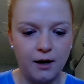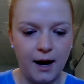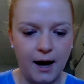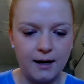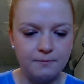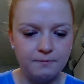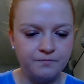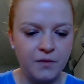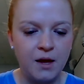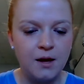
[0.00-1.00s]
added.
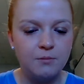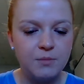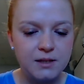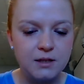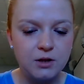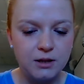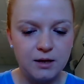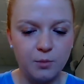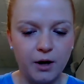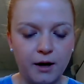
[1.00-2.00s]
Misty took a
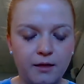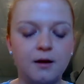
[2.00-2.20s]
deep breath.